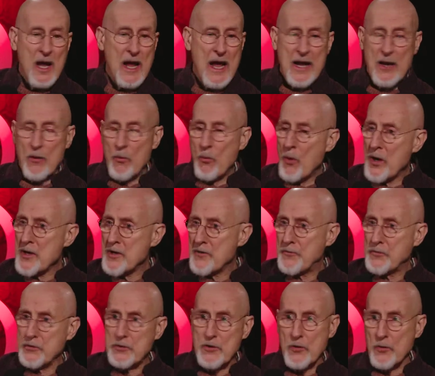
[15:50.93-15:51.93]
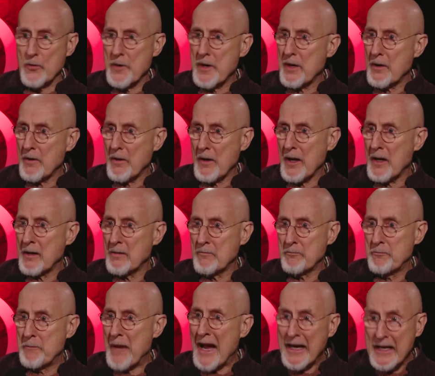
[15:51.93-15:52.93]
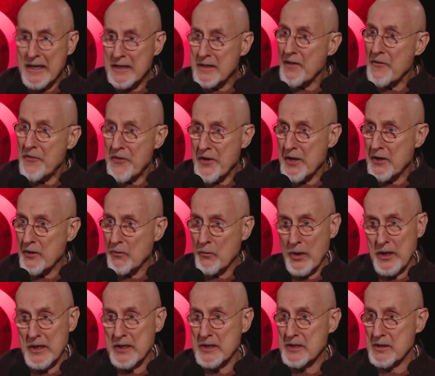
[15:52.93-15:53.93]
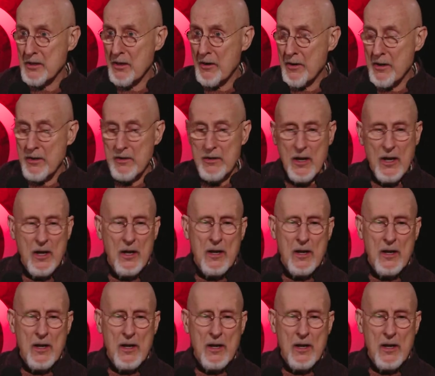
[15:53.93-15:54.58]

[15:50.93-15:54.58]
had a wonderful career in back in the theater where he started,